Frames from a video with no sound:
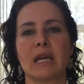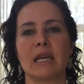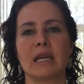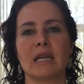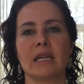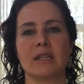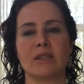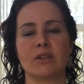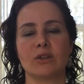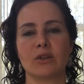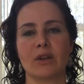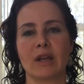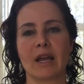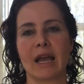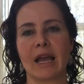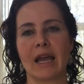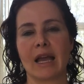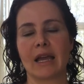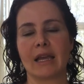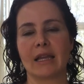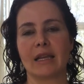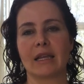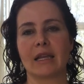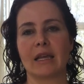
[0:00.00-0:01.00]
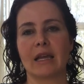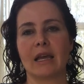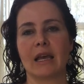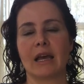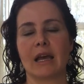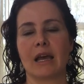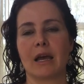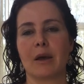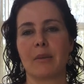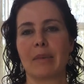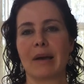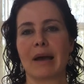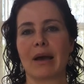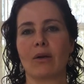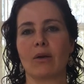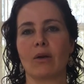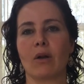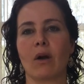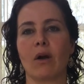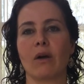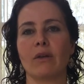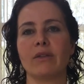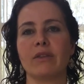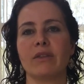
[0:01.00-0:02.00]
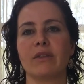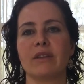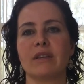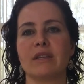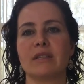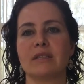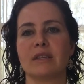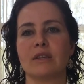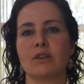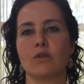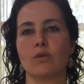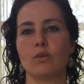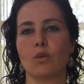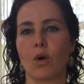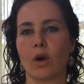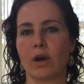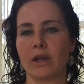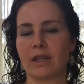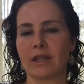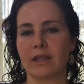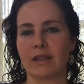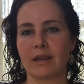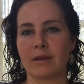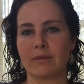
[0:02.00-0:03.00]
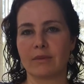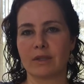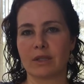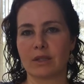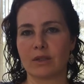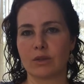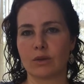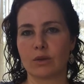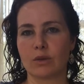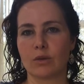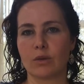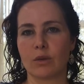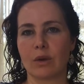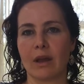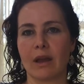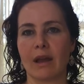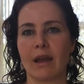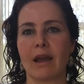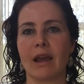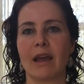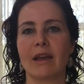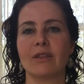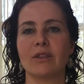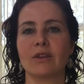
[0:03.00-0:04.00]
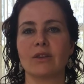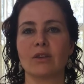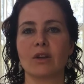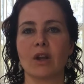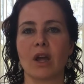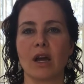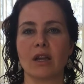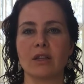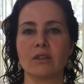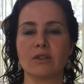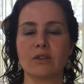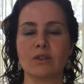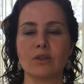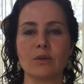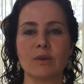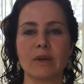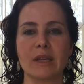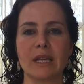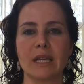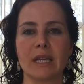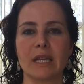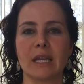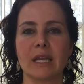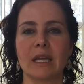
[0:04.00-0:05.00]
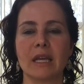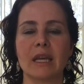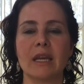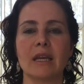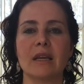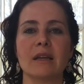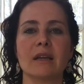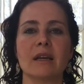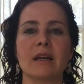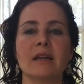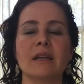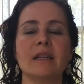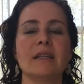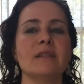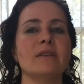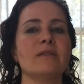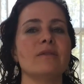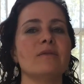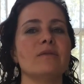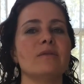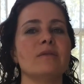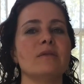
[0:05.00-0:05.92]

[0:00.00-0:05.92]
in your head about all the things that you wanted them to do and they're not doing, kind of